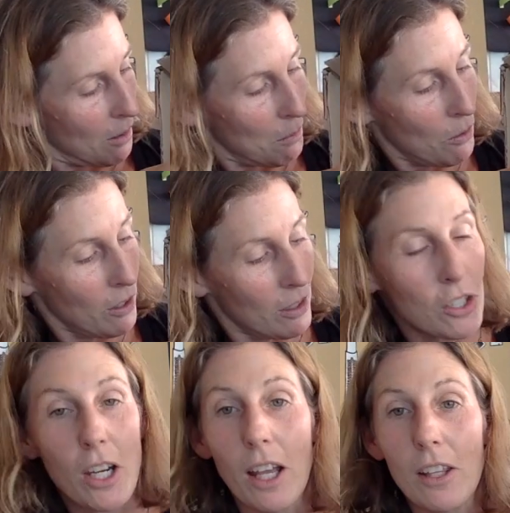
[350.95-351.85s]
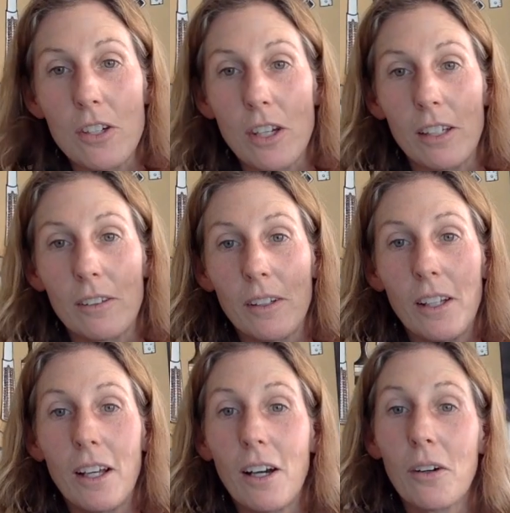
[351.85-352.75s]
more challenging,
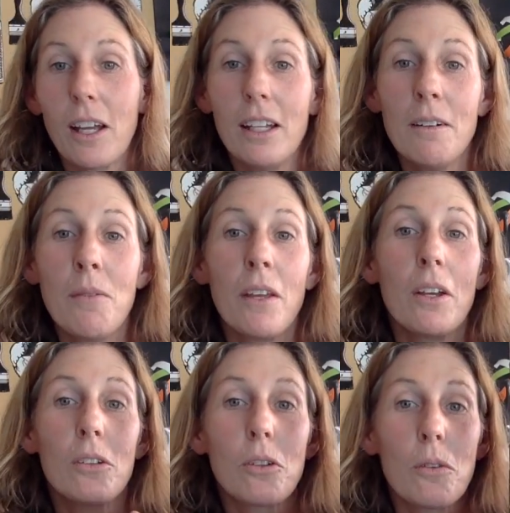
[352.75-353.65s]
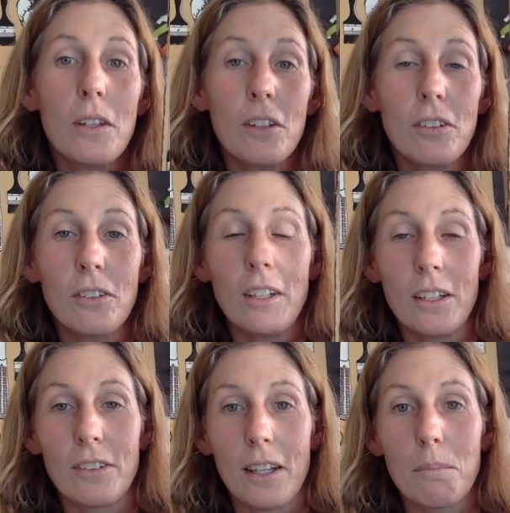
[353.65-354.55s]
okay? So this is an
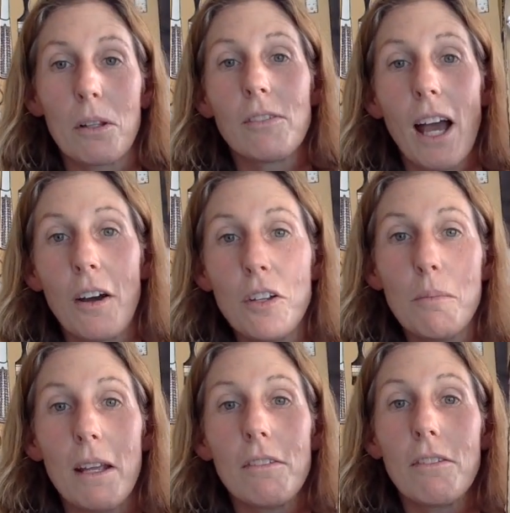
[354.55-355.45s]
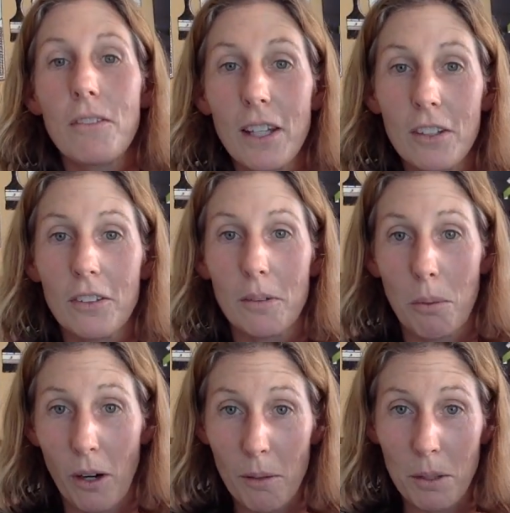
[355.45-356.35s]
example of how you might fix a
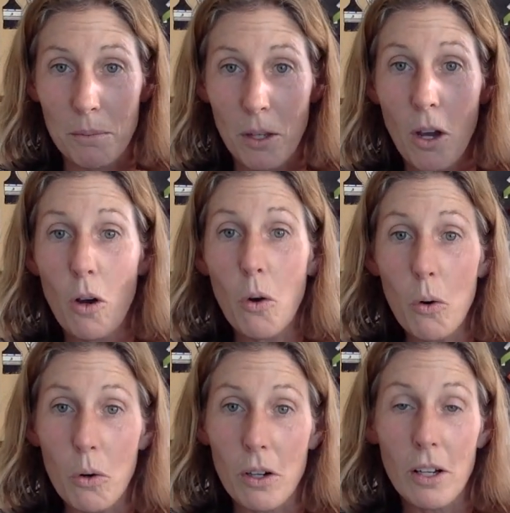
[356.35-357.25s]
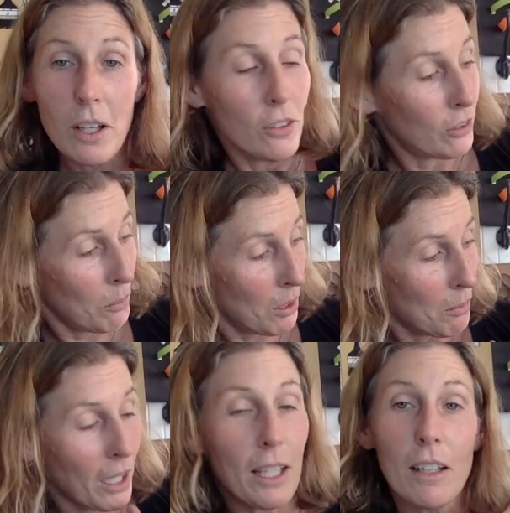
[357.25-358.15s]
problem. Or someone
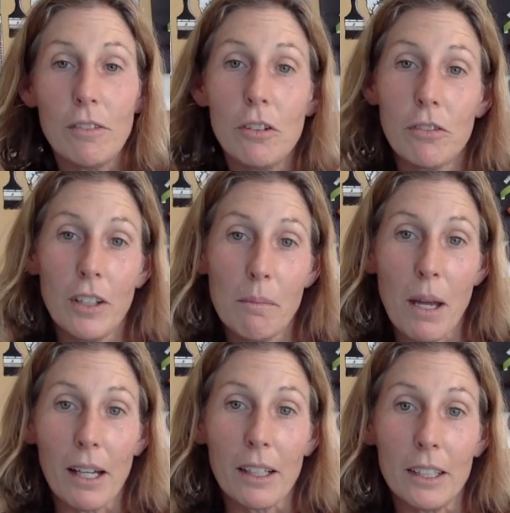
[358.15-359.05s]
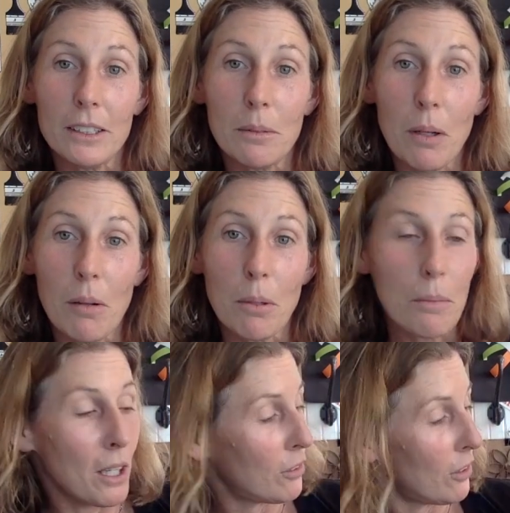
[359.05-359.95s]
might give you feedback on your marble
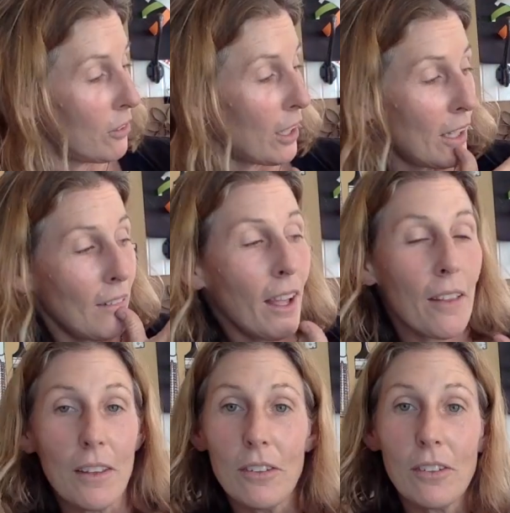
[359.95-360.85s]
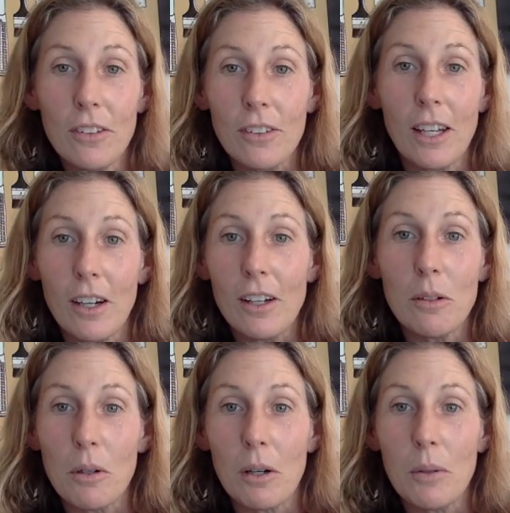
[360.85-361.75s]
maze and say, yeah, this is an area
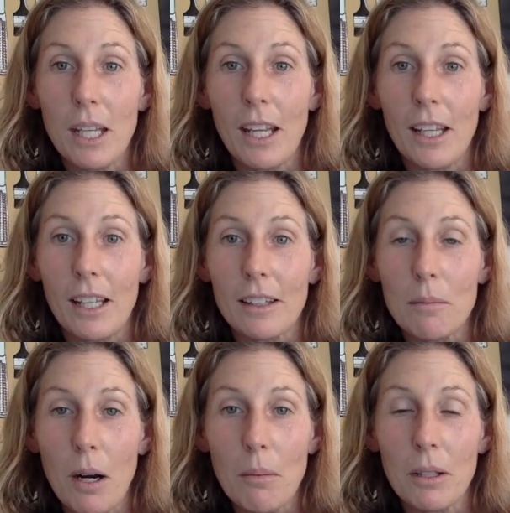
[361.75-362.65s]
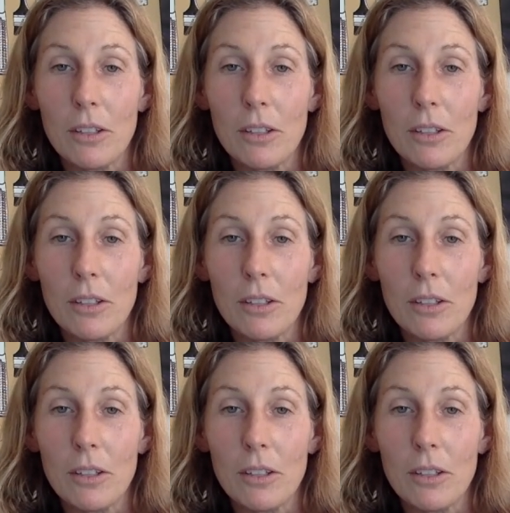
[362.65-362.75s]
where we can't get the marble